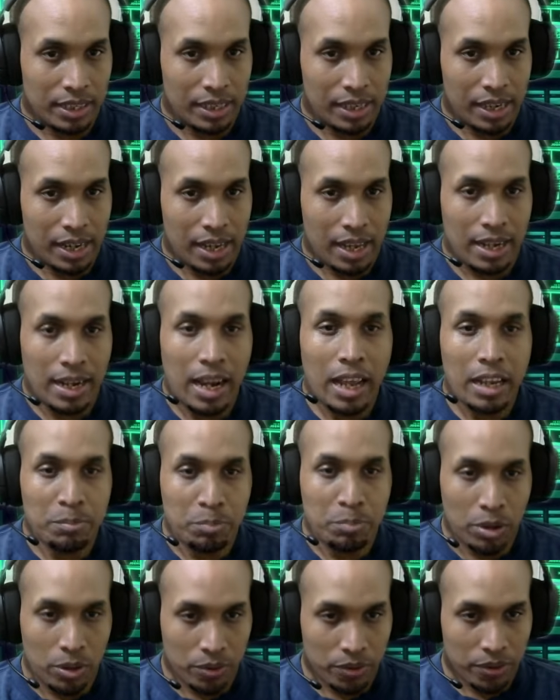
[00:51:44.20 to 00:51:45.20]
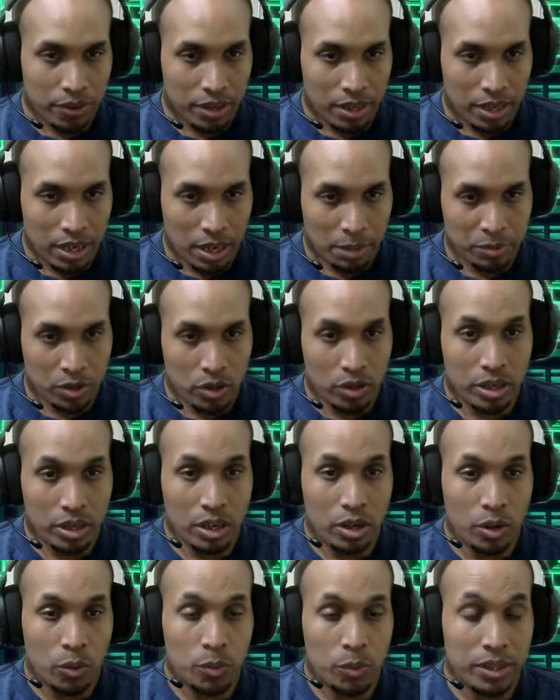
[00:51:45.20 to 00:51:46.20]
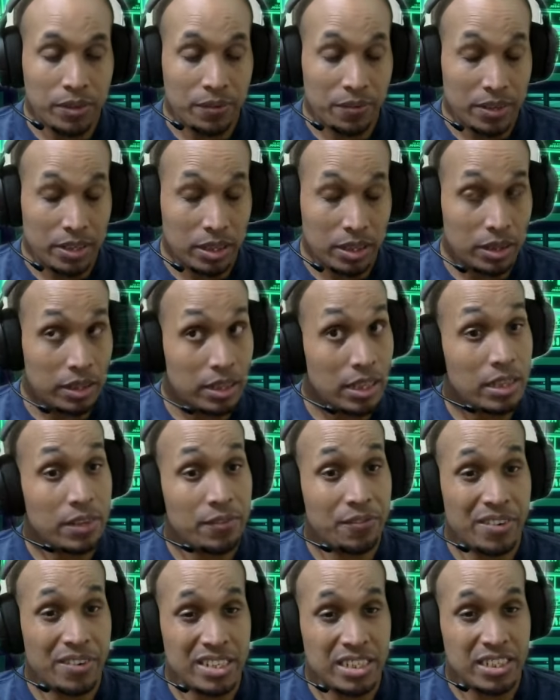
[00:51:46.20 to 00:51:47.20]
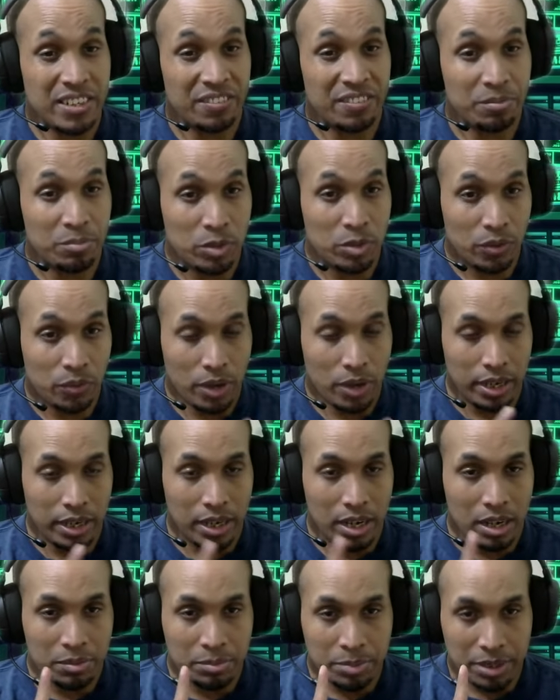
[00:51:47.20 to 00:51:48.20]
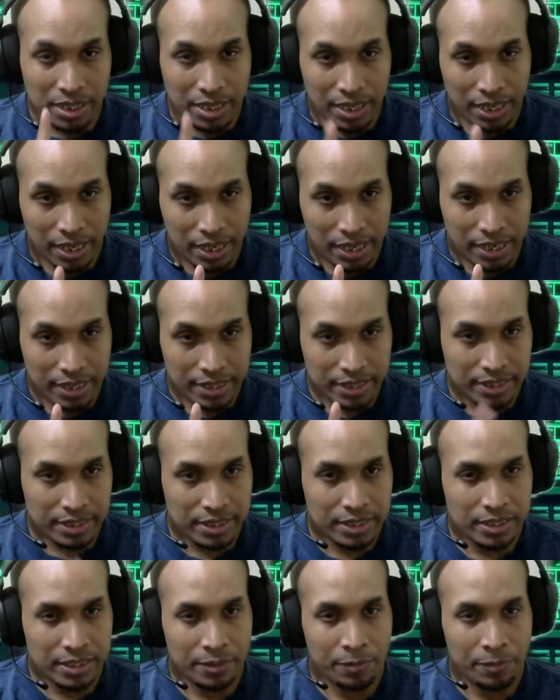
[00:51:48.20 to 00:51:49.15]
I like both. I'm going to go with the defensive move right now, because